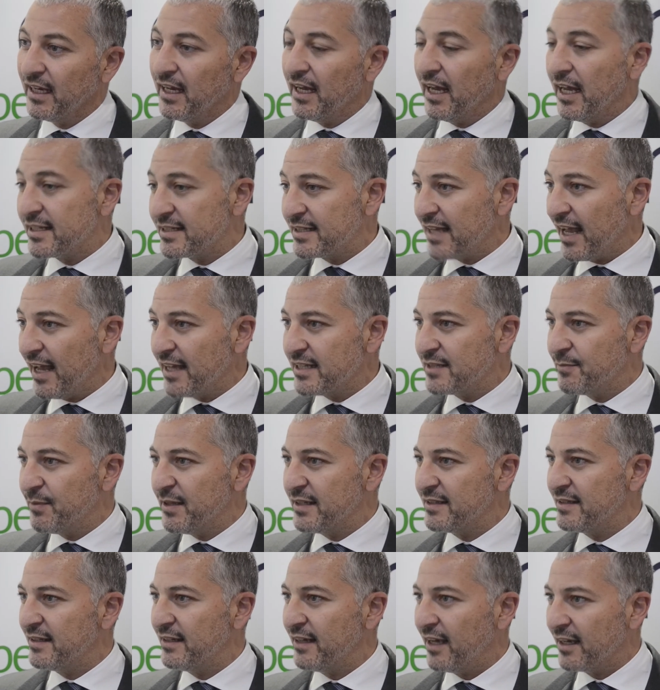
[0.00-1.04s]
It's as
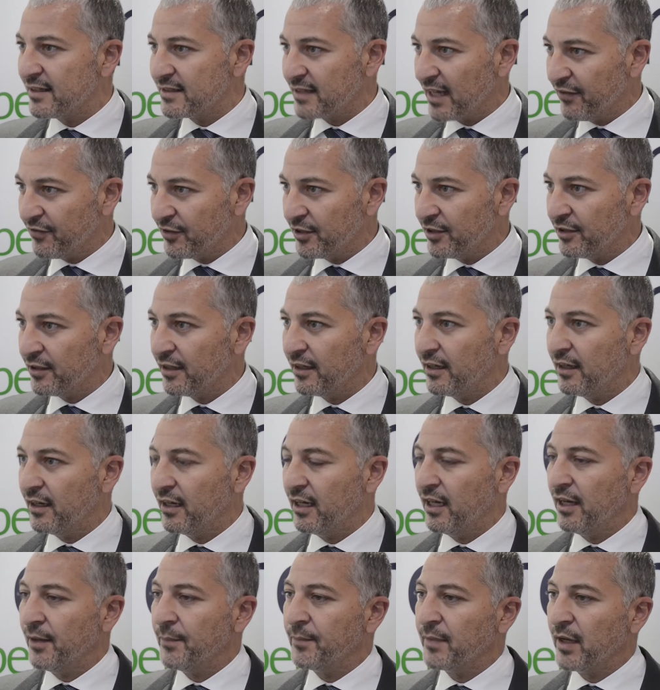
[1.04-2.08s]
busy as ever.
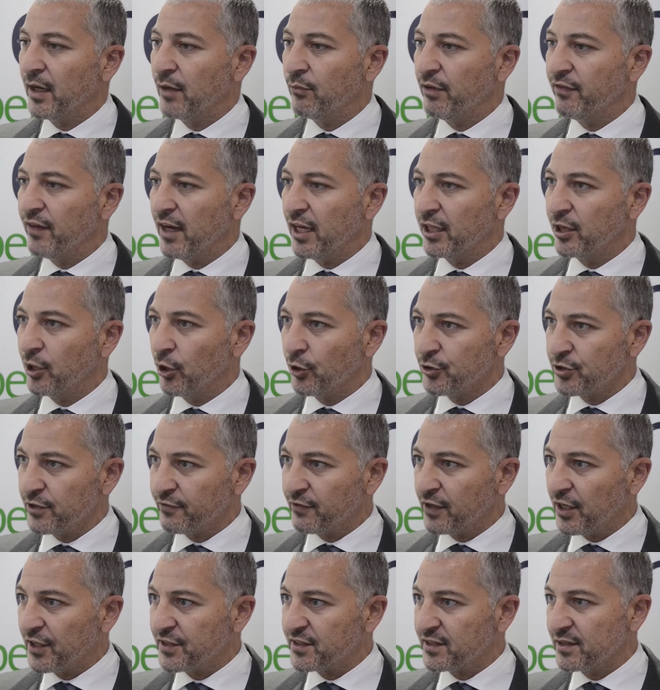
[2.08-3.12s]
We've had loads
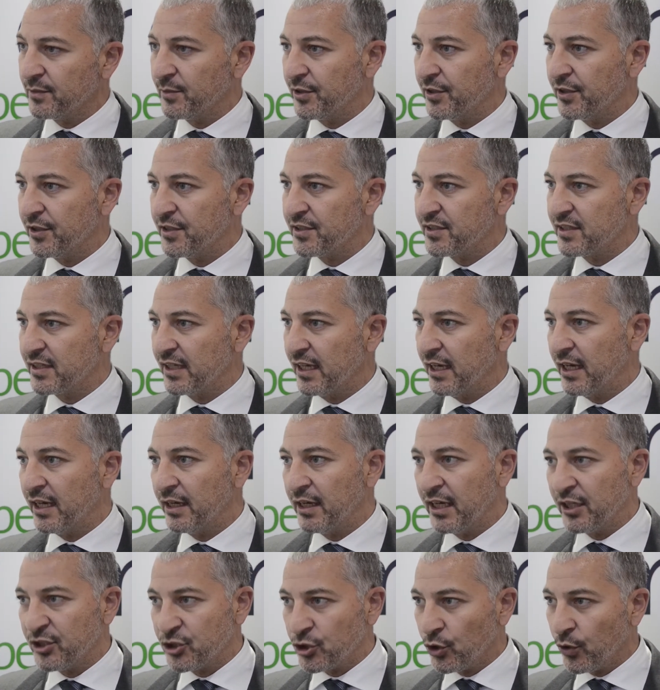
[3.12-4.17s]
of customers
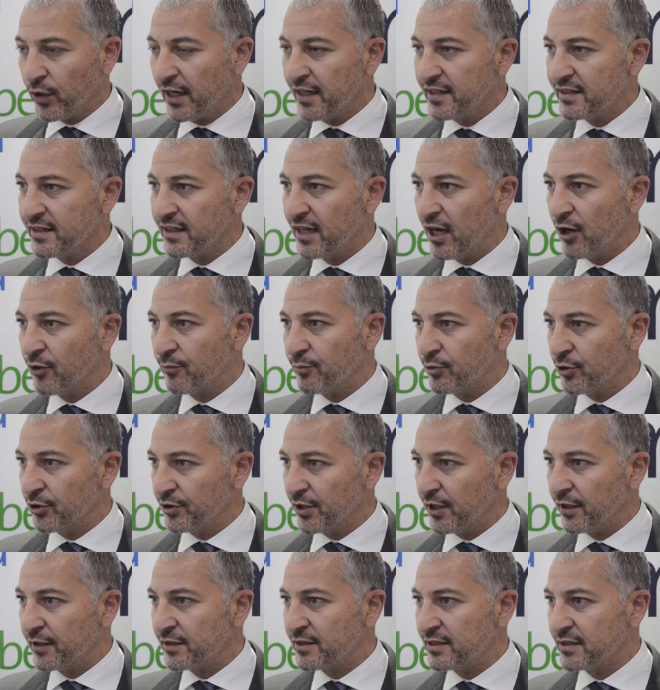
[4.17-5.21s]
showcasing our
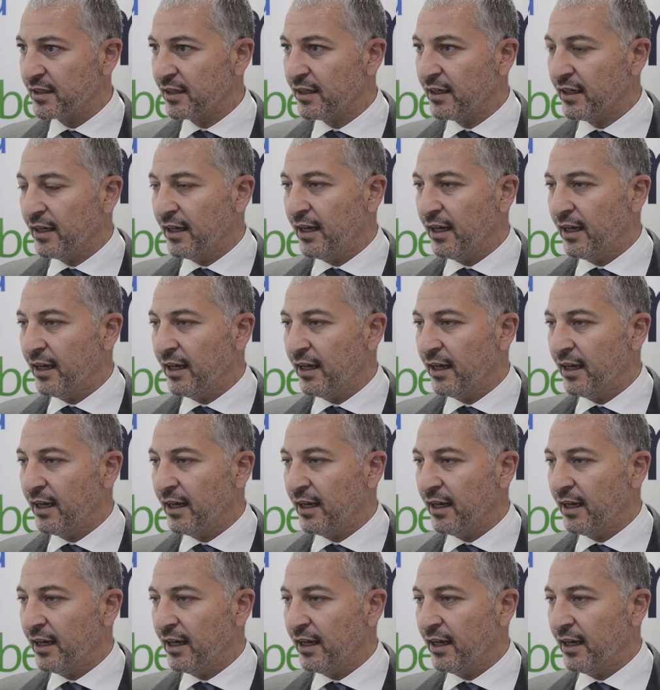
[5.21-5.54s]
products.